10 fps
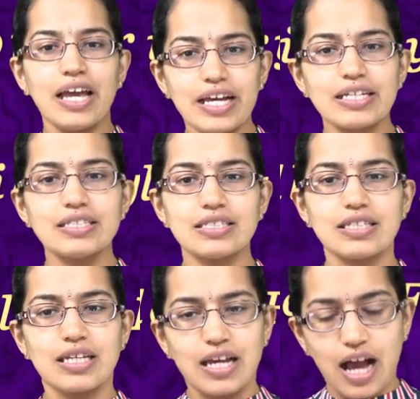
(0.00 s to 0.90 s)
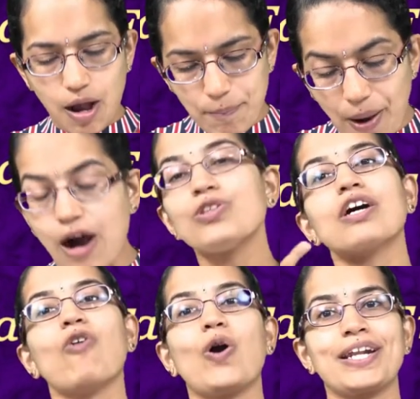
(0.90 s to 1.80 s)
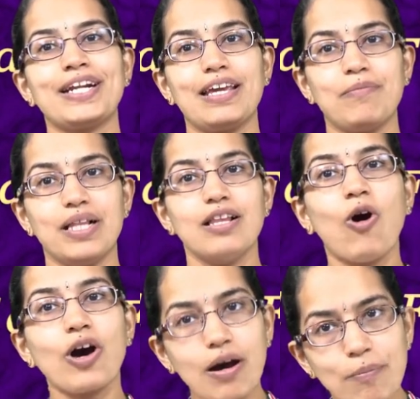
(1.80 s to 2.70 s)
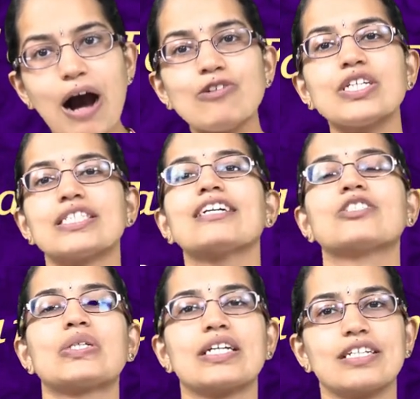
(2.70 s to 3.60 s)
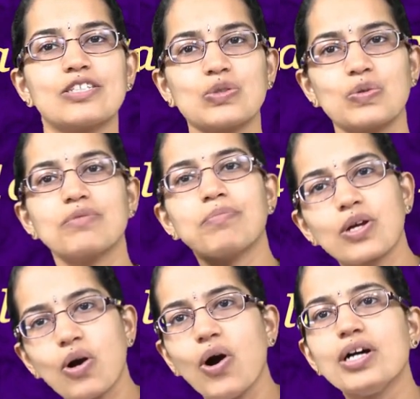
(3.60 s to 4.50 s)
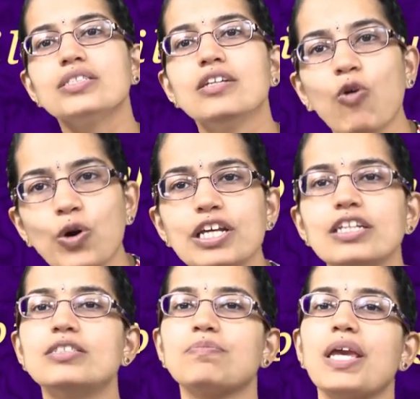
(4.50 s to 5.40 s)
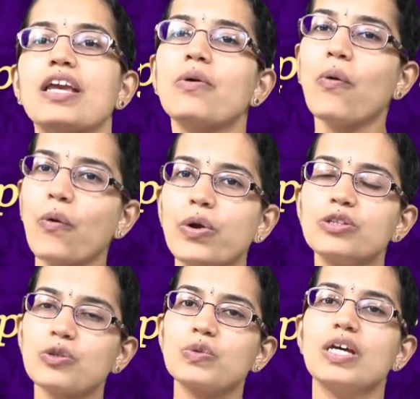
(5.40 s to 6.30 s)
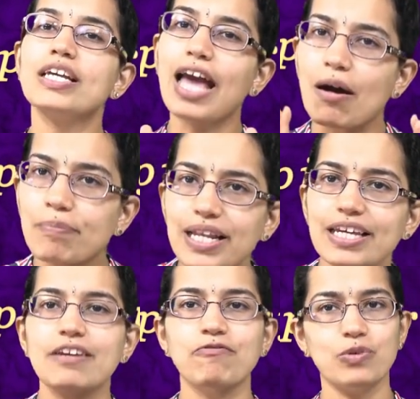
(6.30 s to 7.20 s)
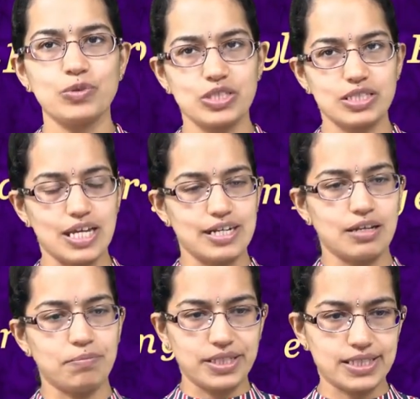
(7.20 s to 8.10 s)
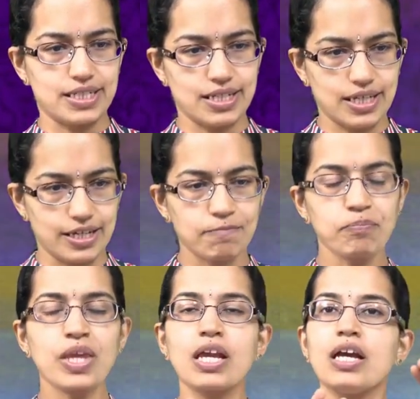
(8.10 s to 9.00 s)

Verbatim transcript: is above the water table or above the saturated zone, because the water is being held through the capillary forces that are present here.